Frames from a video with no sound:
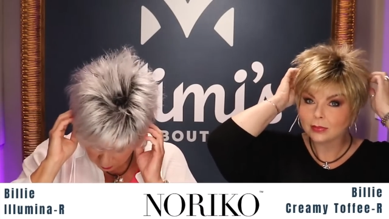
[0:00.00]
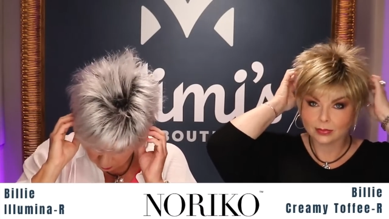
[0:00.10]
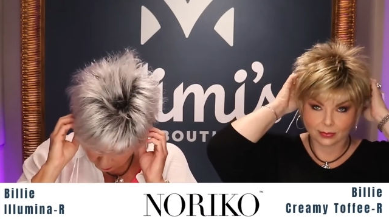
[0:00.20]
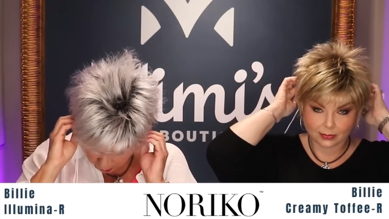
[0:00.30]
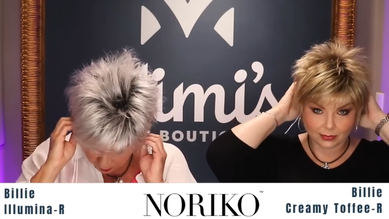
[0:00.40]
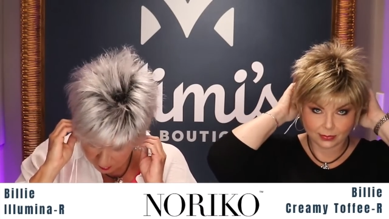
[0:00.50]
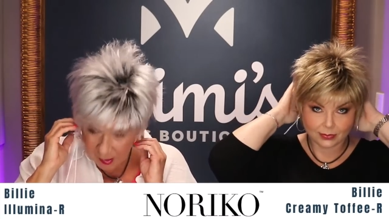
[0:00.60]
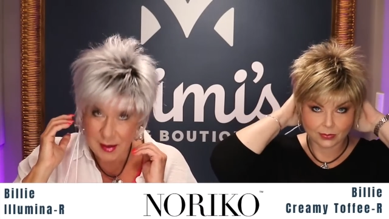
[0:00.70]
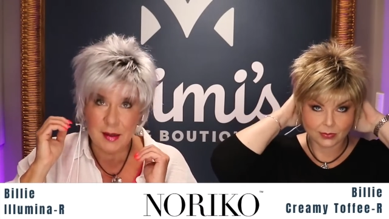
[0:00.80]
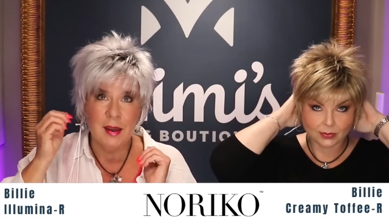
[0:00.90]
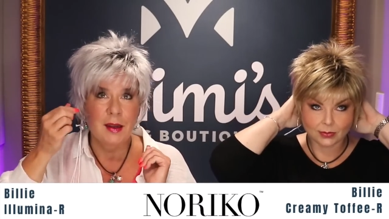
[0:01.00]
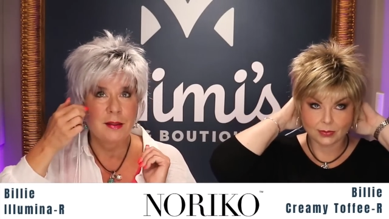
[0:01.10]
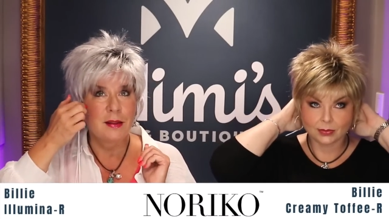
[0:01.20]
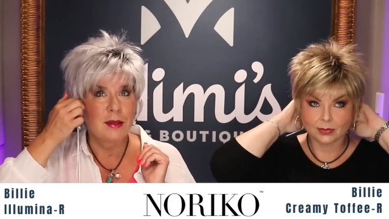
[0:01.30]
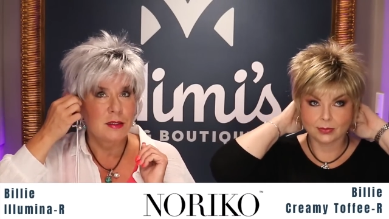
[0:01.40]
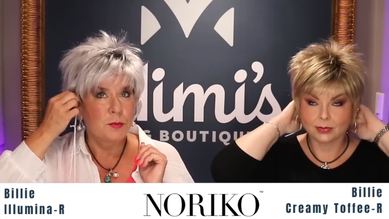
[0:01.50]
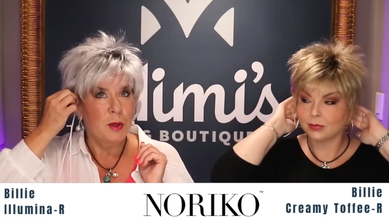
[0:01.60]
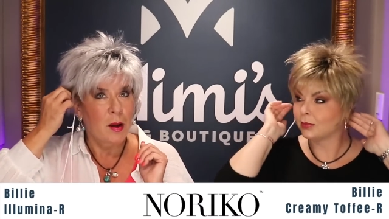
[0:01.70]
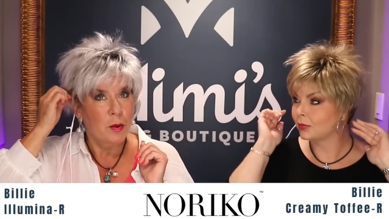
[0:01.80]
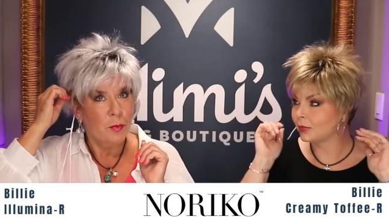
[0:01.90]
Speaker 1: I might cut this, but
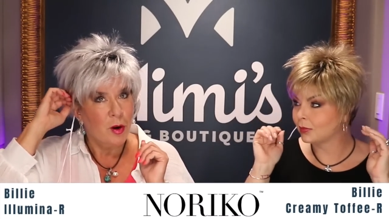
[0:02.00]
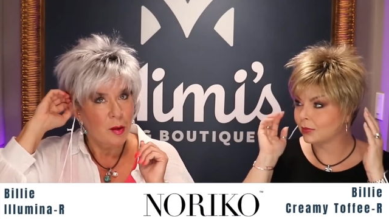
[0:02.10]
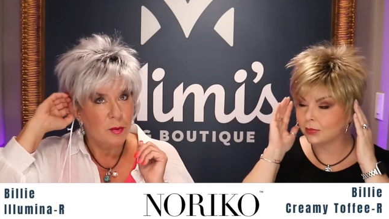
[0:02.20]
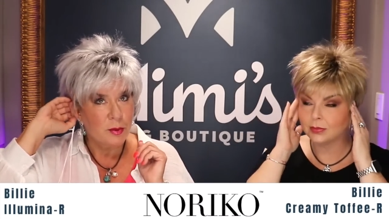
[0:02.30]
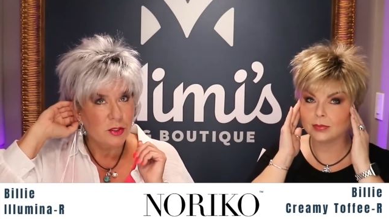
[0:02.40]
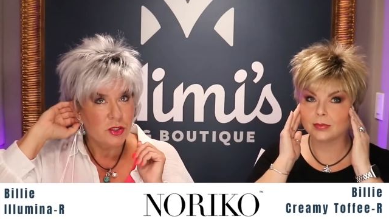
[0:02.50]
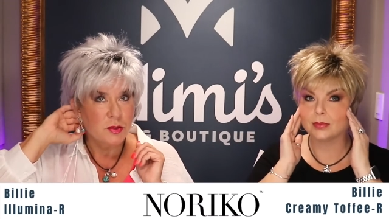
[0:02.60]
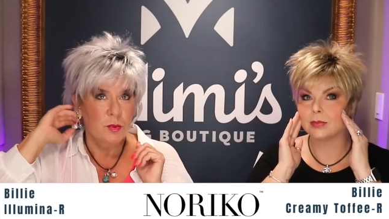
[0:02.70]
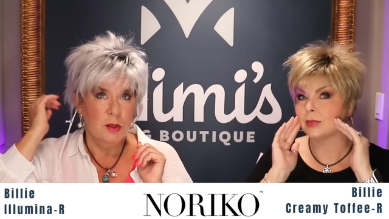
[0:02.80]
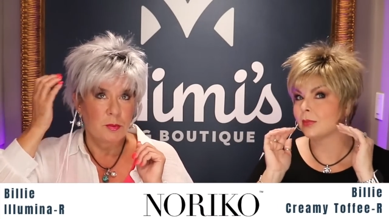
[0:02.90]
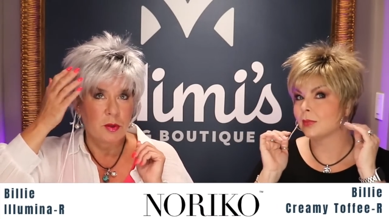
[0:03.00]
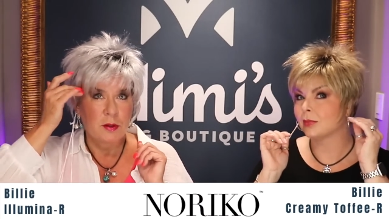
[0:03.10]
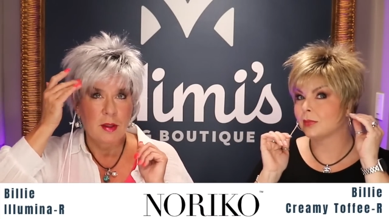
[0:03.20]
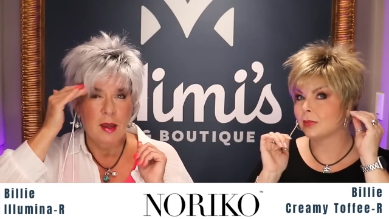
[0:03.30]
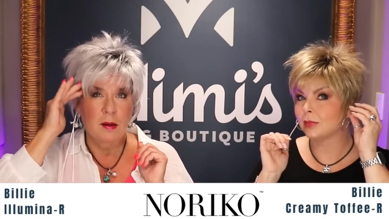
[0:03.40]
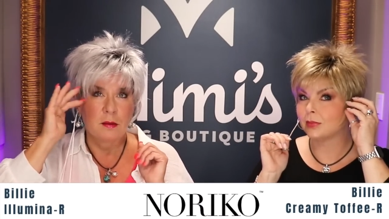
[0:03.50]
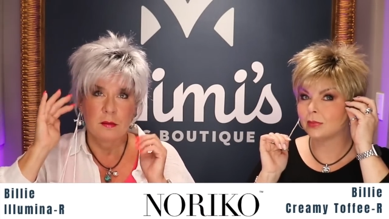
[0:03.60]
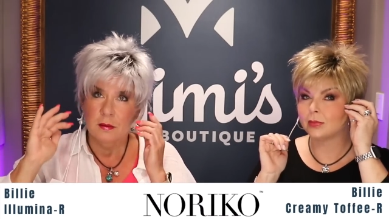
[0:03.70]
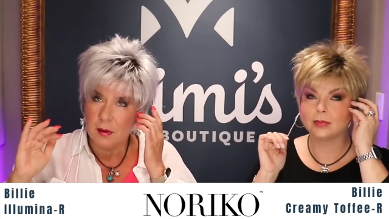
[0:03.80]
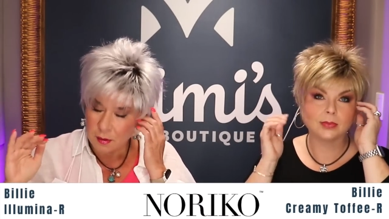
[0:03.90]
I would probably just want to put that
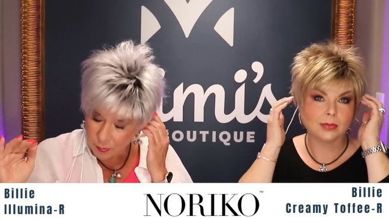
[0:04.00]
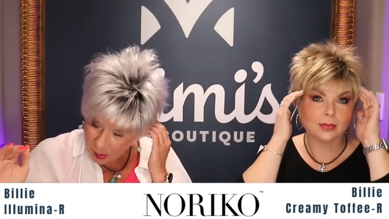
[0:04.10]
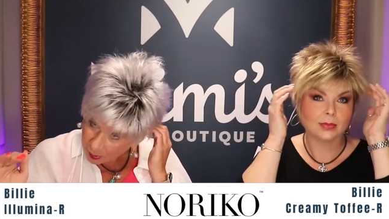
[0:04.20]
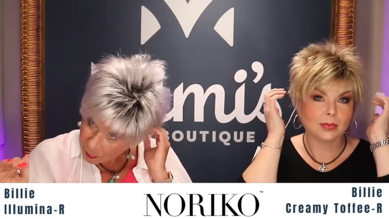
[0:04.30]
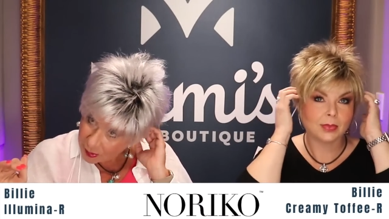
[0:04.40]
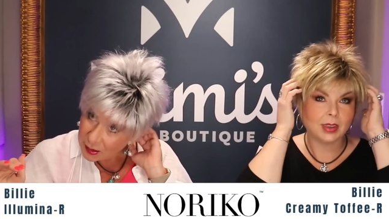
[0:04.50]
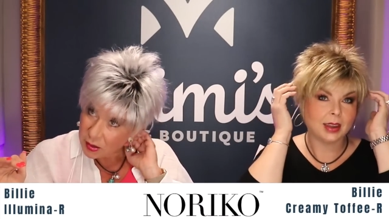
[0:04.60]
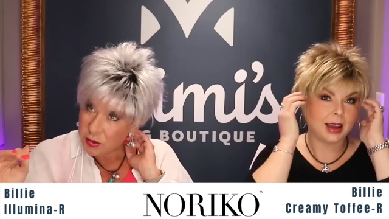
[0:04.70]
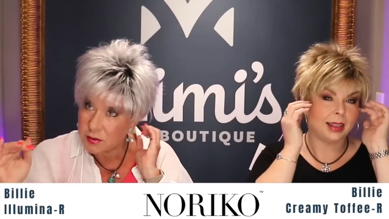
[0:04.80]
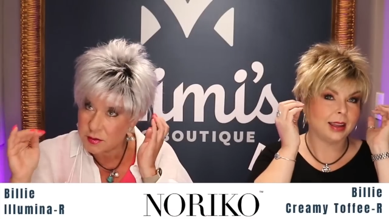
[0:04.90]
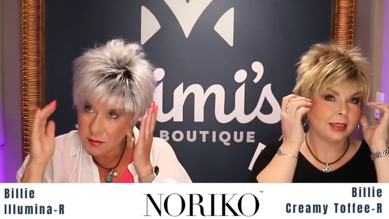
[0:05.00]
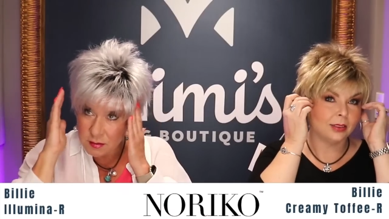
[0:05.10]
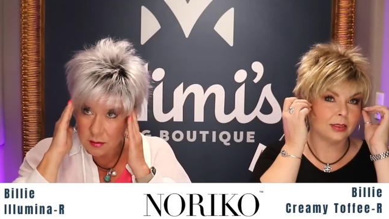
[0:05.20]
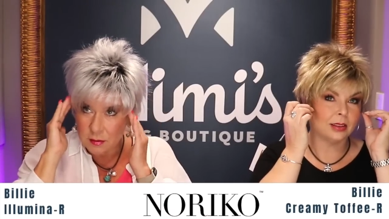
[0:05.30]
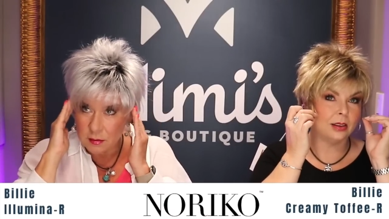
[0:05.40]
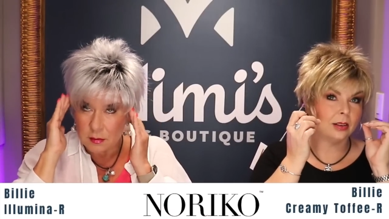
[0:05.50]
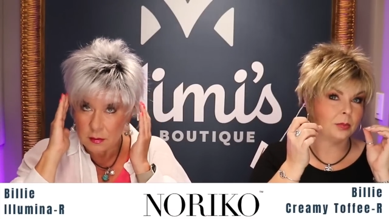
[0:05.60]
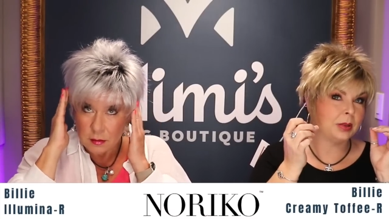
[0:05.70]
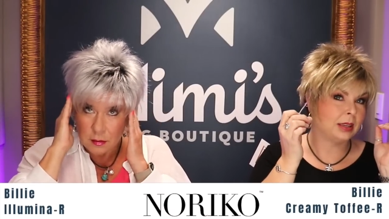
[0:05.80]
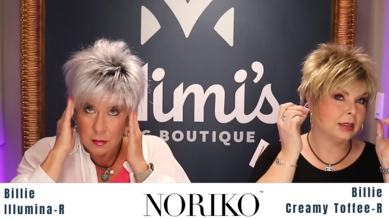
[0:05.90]
kind of behind my ears. Yeah, I like
Speaker 2: those long
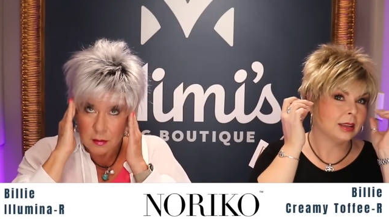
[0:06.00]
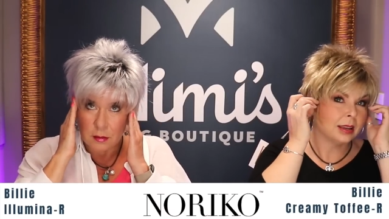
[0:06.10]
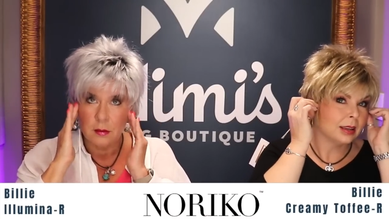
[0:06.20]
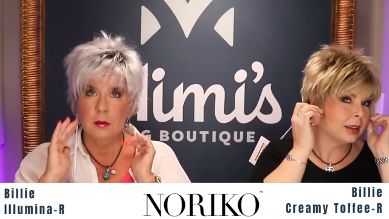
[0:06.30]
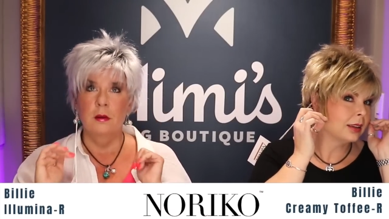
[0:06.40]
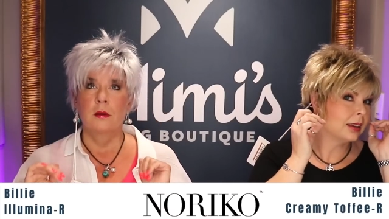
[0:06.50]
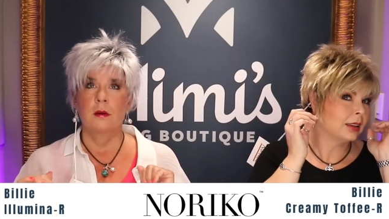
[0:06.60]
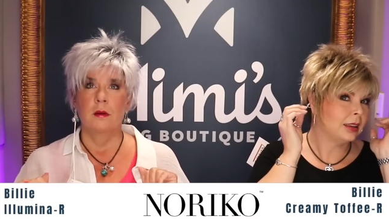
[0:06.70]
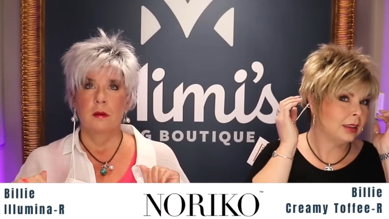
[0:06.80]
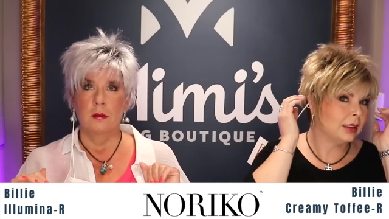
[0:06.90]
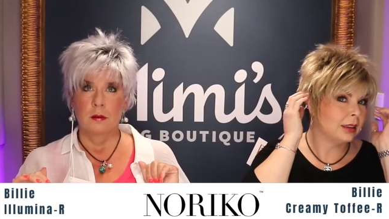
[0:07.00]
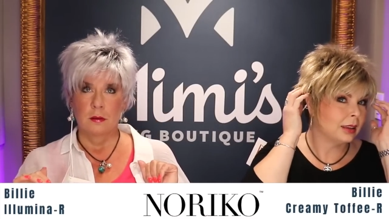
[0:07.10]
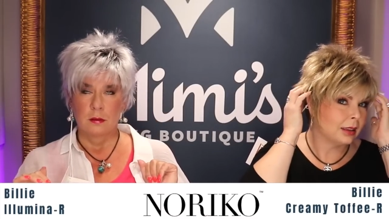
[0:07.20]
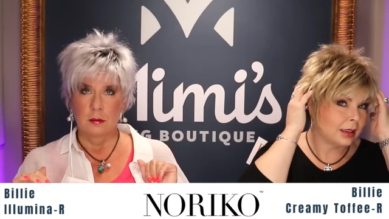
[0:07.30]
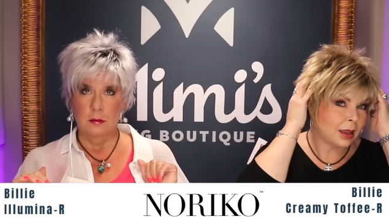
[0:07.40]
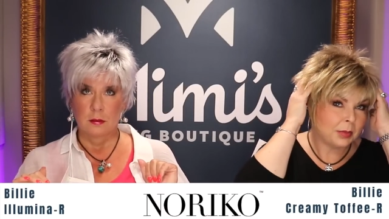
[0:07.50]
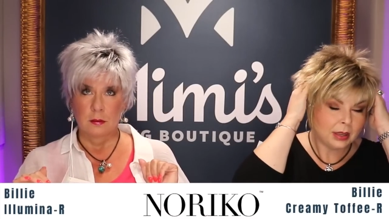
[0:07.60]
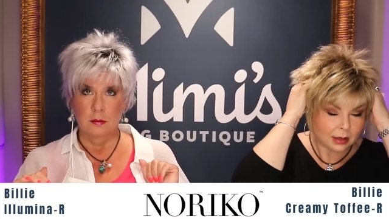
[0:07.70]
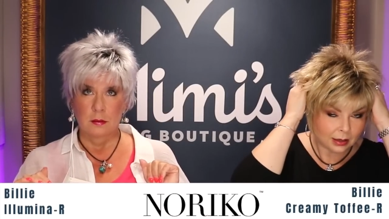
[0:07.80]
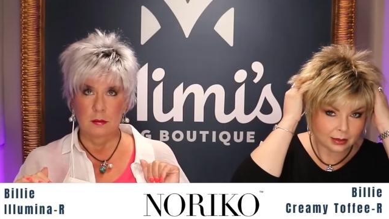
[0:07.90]
peaks. I mean,
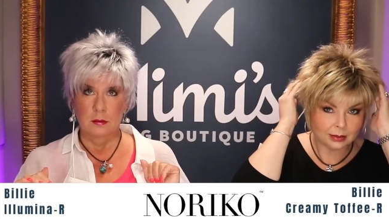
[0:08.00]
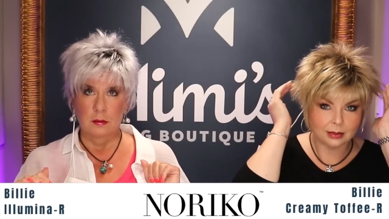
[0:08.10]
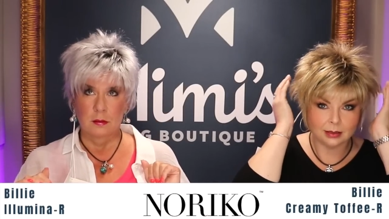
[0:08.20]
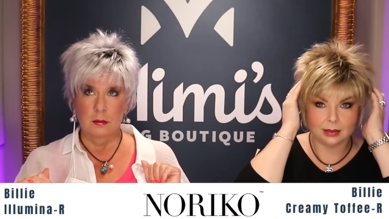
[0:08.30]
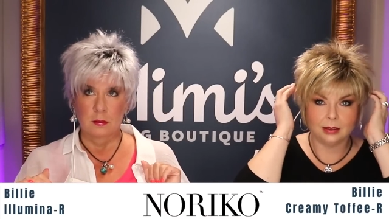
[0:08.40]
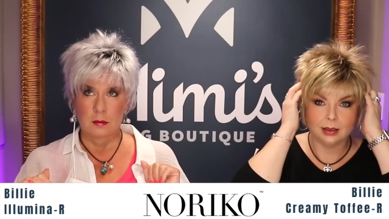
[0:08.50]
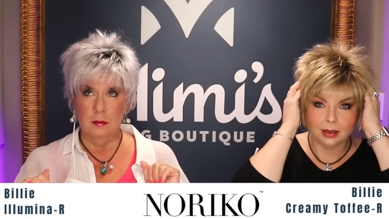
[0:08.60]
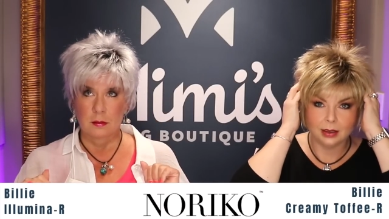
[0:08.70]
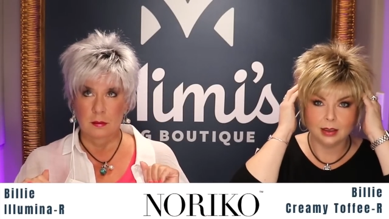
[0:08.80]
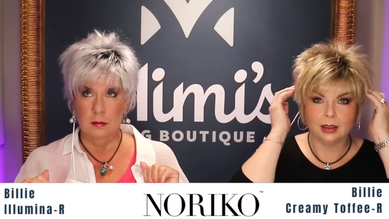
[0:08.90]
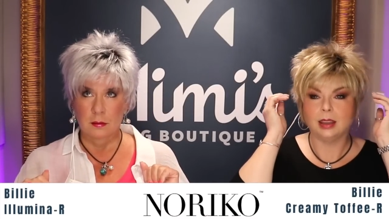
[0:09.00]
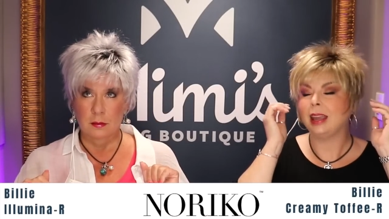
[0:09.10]
I